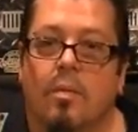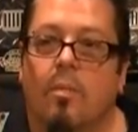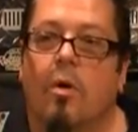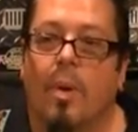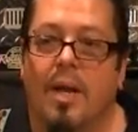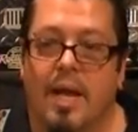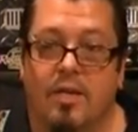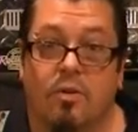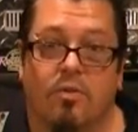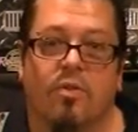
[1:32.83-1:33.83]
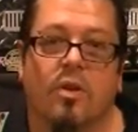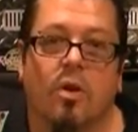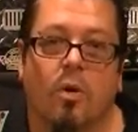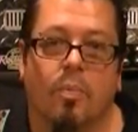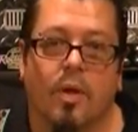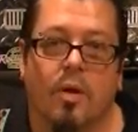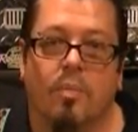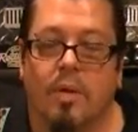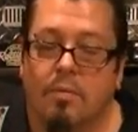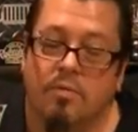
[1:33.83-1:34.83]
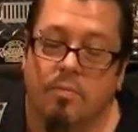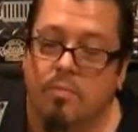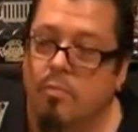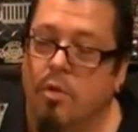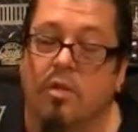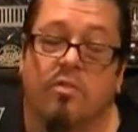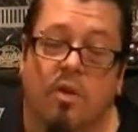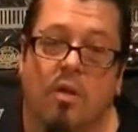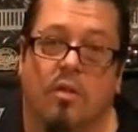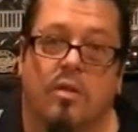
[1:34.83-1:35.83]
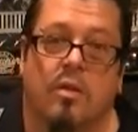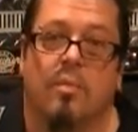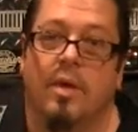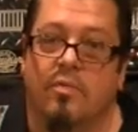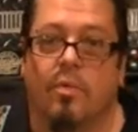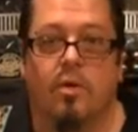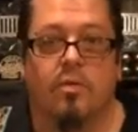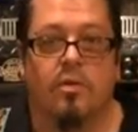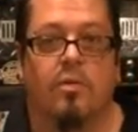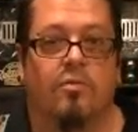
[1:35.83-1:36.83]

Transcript: more by nature as a guitar player, but he was a really solid, good bass player too.